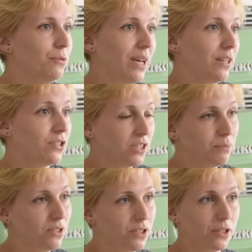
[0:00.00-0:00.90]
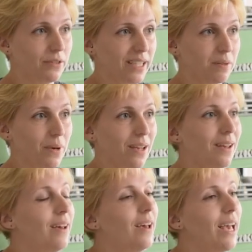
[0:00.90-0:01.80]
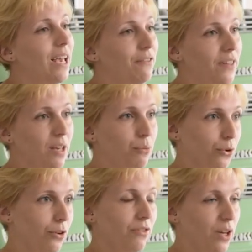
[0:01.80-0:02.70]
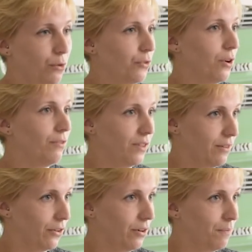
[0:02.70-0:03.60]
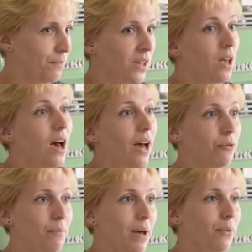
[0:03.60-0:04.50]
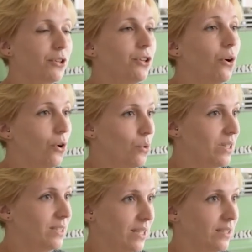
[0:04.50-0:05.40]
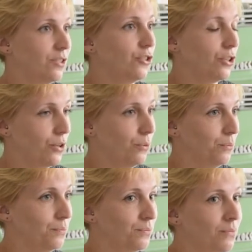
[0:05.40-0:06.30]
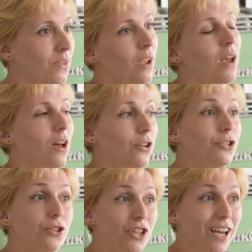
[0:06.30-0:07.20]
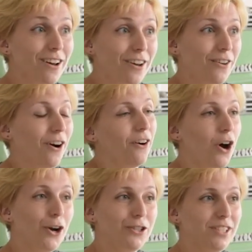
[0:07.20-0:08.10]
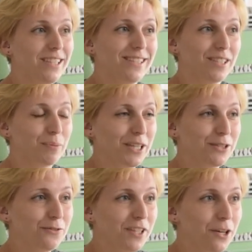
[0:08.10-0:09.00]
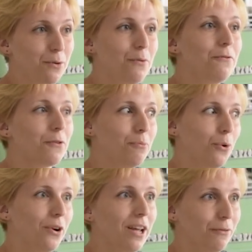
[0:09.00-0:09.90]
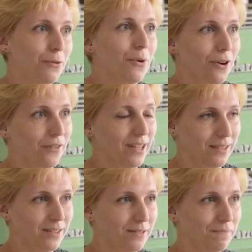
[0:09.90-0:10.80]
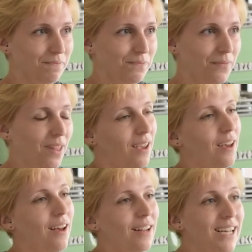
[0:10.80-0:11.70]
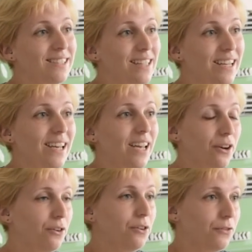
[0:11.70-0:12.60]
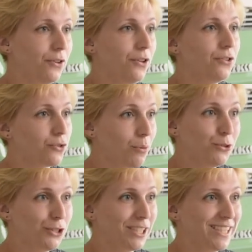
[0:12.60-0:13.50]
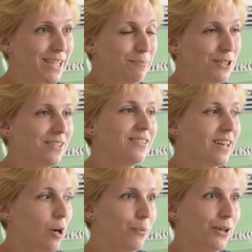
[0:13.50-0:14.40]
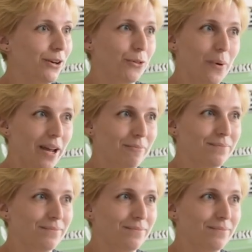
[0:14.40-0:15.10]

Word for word: to make adjustments to your recipe if they improve the overall flavour. And remember to always taste as you go. Do check out our How to Taste Espresso video for more info on this. Lastly, here are a few troubleshooting tips to help you along the way.